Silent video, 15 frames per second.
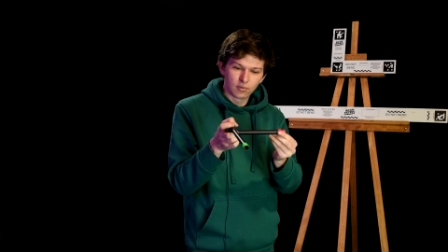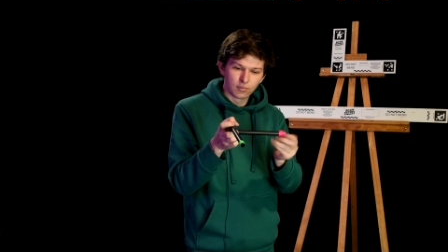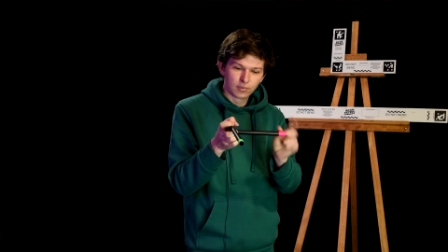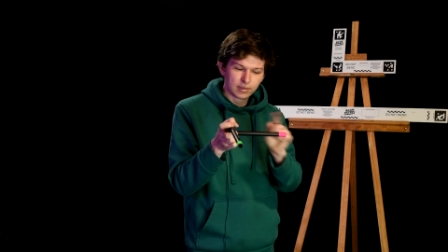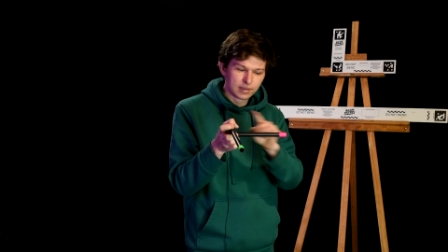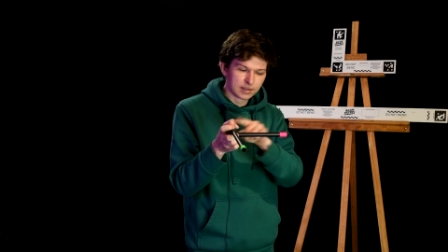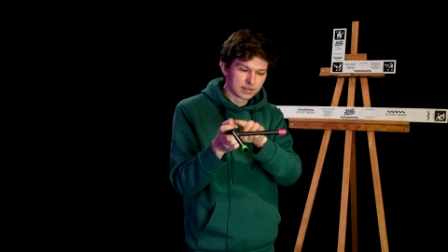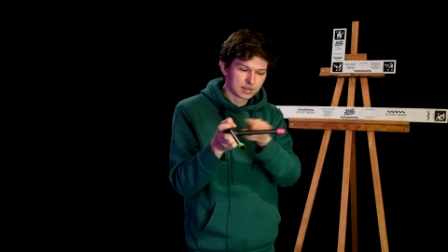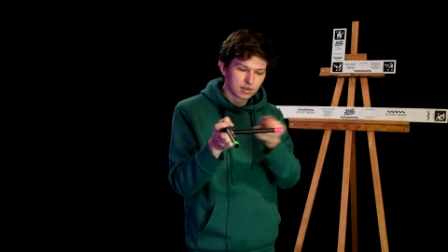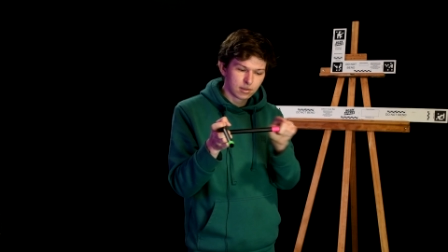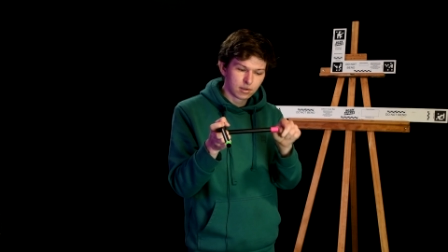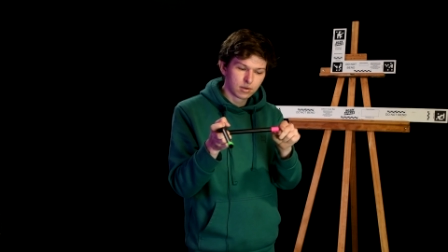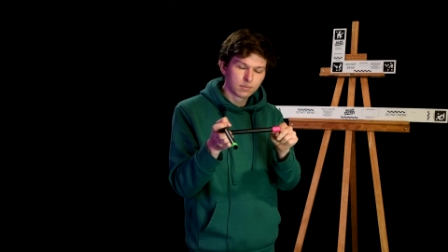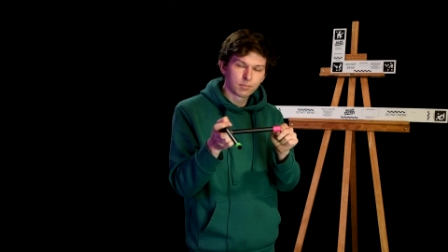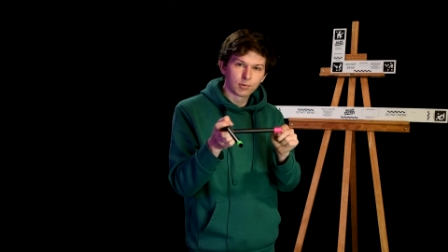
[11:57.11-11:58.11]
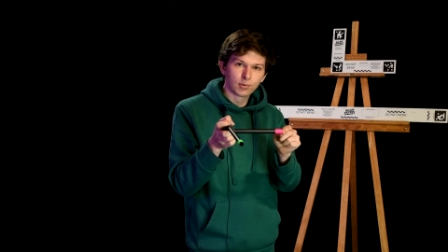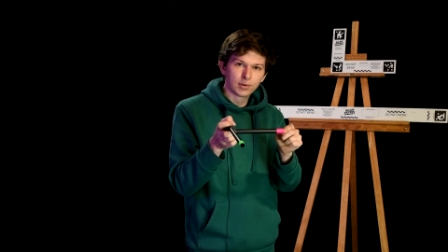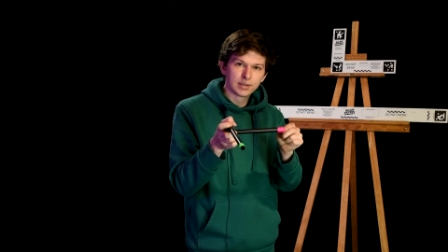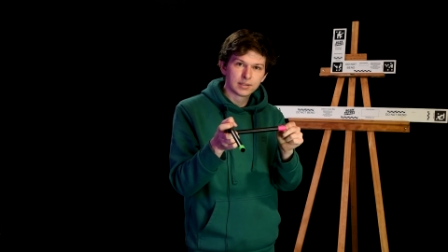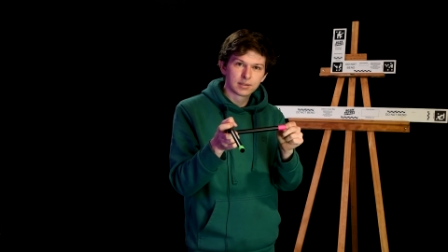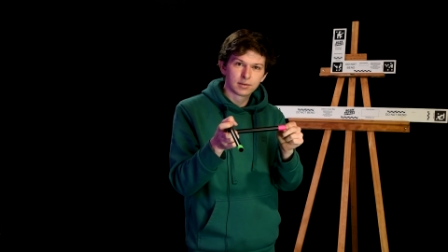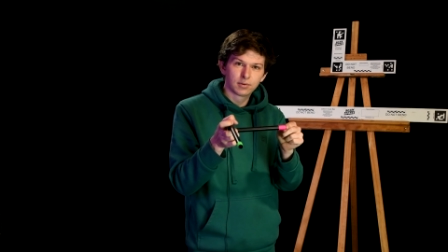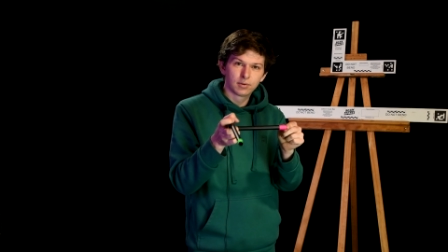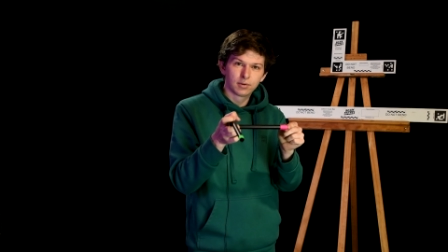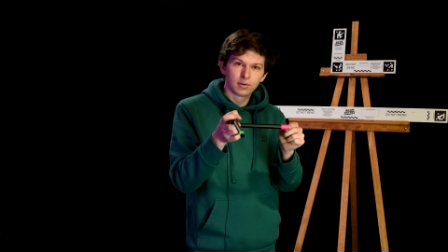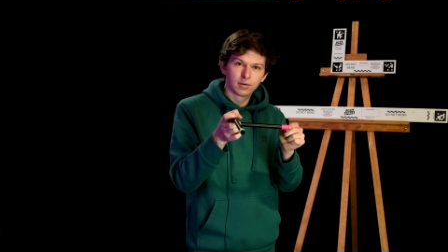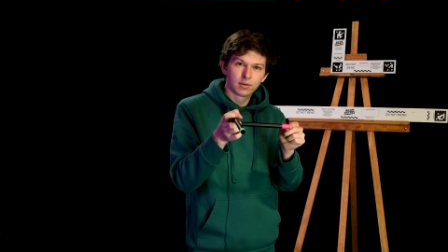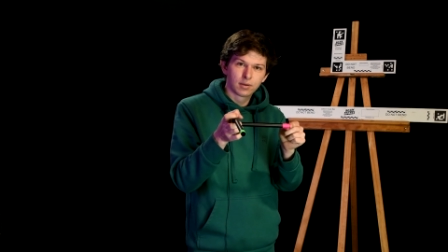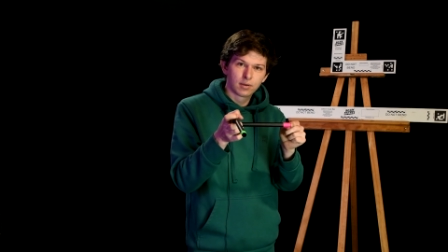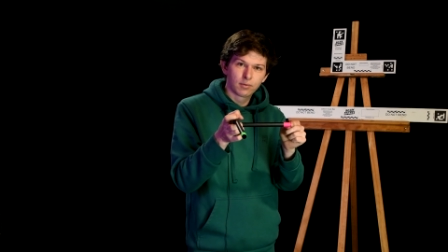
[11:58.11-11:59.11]
with this third point,
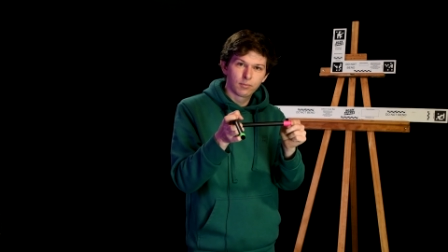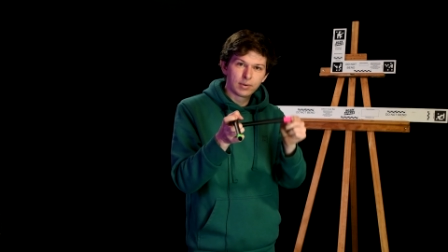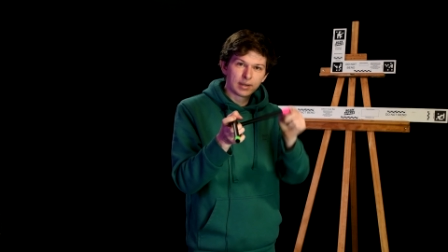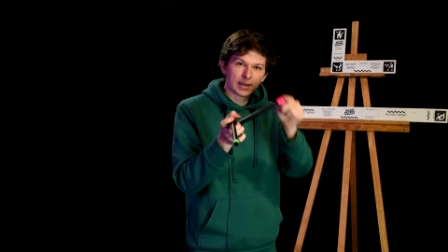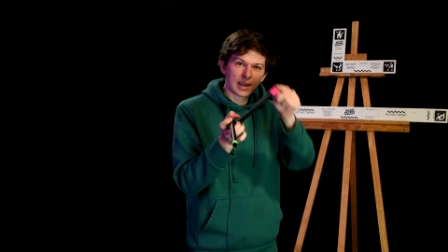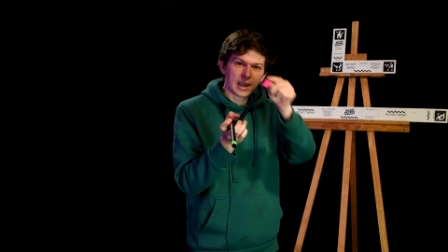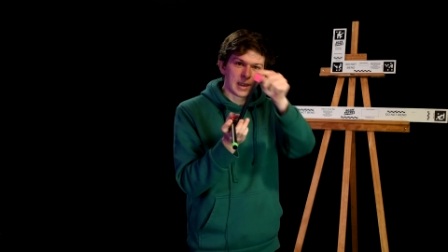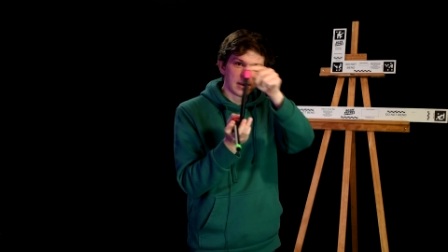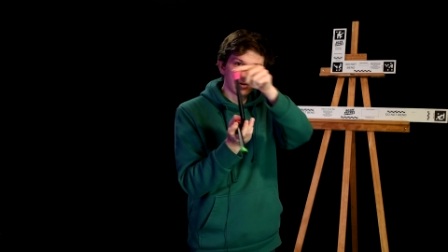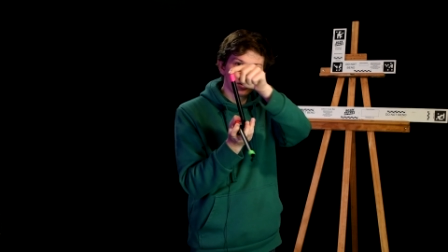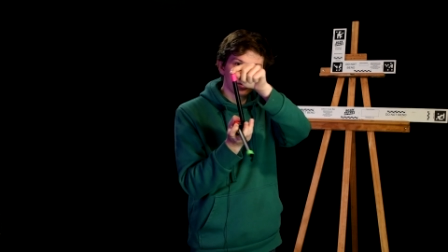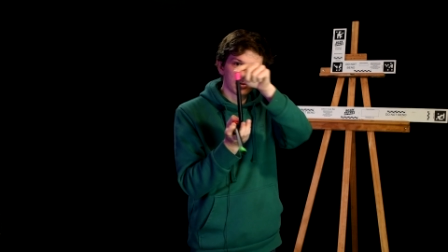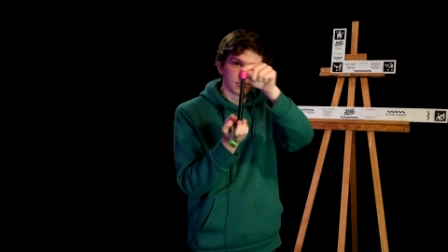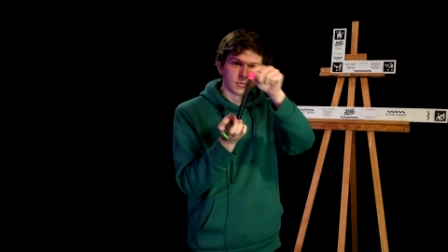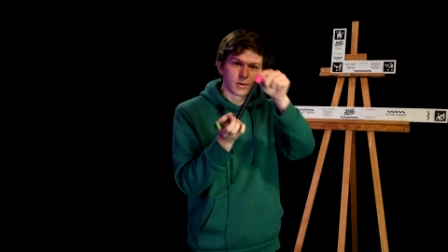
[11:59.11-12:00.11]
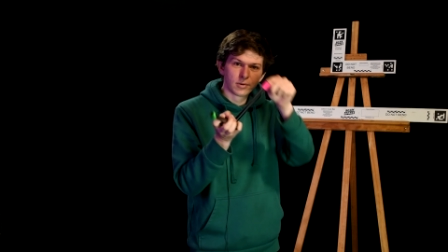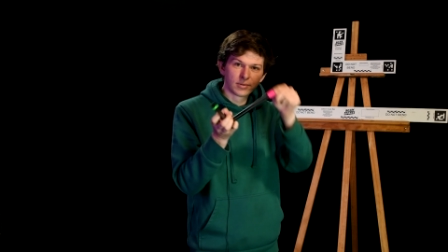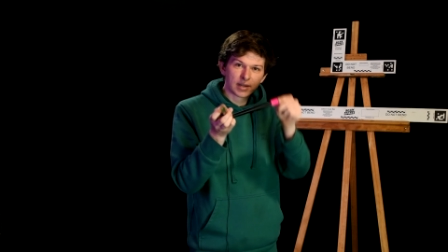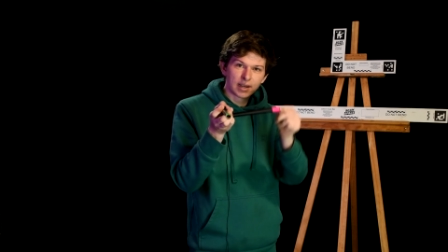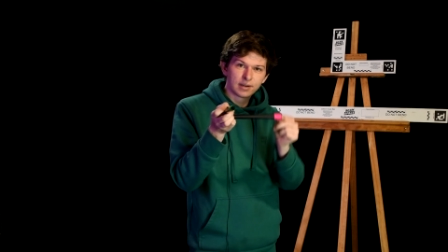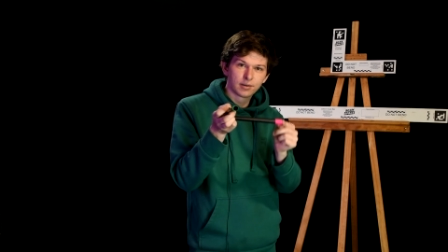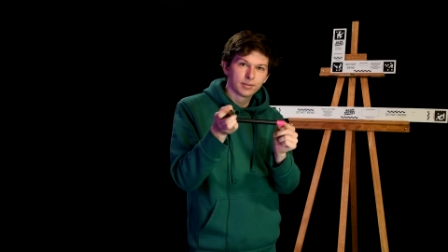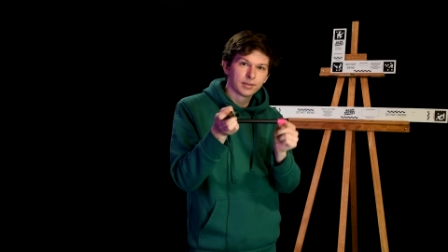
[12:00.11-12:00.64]
we cannot rotate